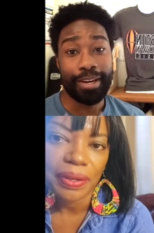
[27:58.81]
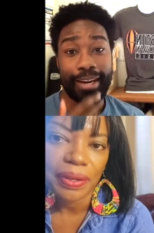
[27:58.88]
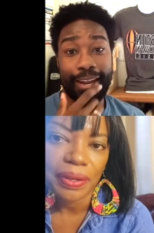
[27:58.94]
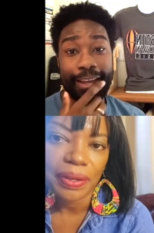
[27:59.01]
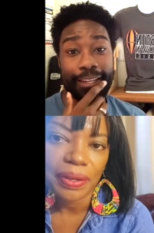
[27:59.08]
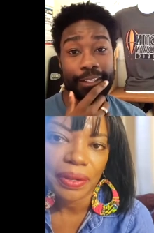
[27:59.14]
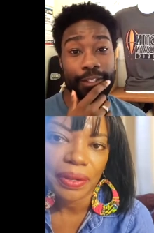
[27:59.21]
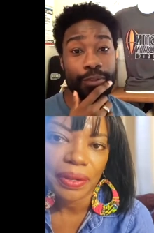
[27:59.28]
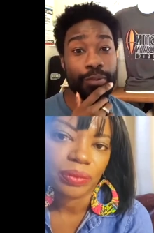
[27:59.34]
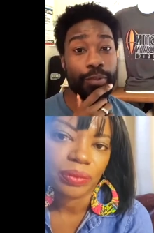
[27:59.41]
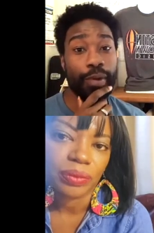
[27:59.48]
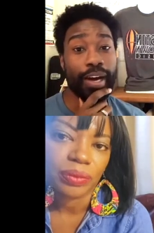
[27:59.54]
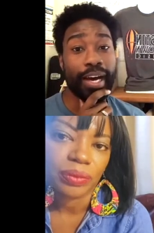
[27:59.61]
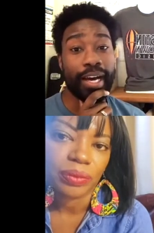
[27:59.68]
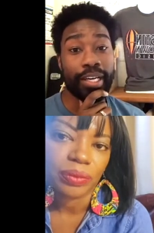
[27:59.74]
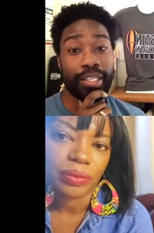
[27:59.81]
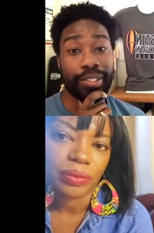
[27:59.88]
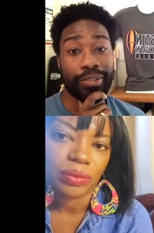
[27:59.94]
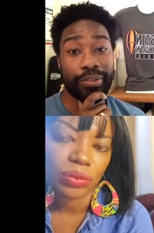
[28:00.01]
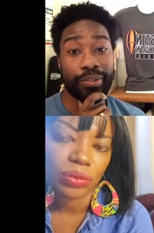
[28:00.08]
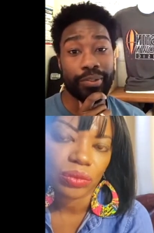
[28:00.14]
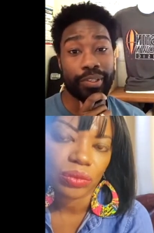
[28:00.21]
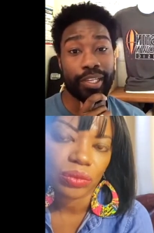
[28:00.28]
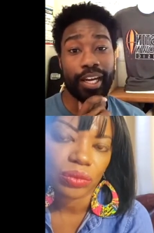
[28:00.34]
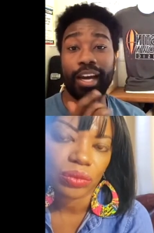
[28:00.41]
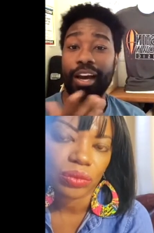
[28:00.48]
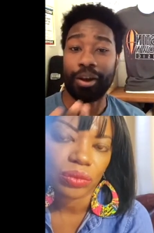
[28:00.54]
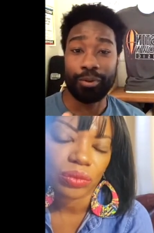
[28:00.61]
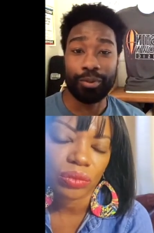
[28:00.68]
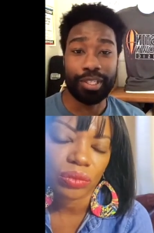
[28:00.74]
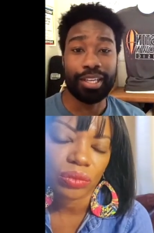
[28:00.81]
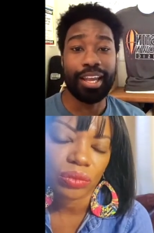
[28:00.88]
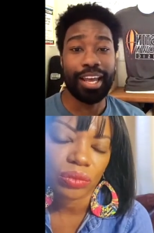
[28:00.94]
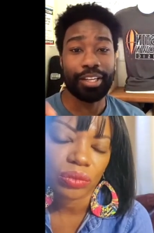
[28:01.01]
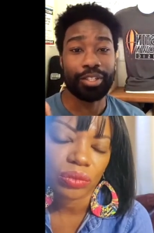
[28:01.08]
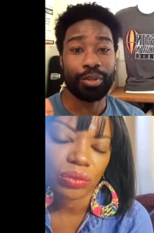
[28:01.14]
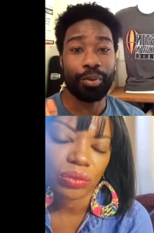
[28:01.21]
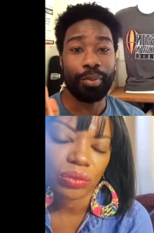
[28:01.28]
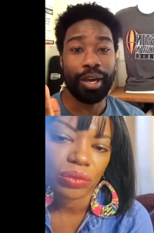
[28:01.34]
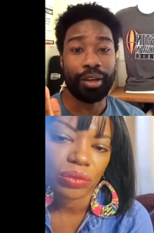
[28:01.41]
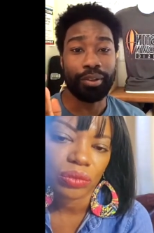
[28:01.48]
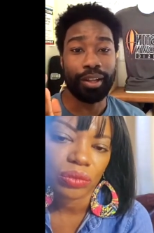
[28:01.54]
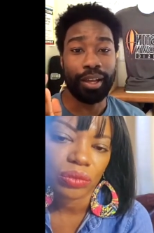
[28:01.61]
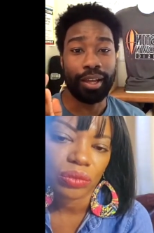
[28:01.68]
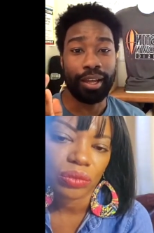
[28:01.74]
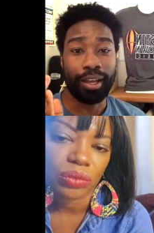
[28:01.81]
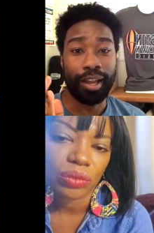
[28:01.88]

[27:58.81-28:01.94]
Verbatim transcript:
Speaker 1: to ask you, how do you? I was going to ask you about uh,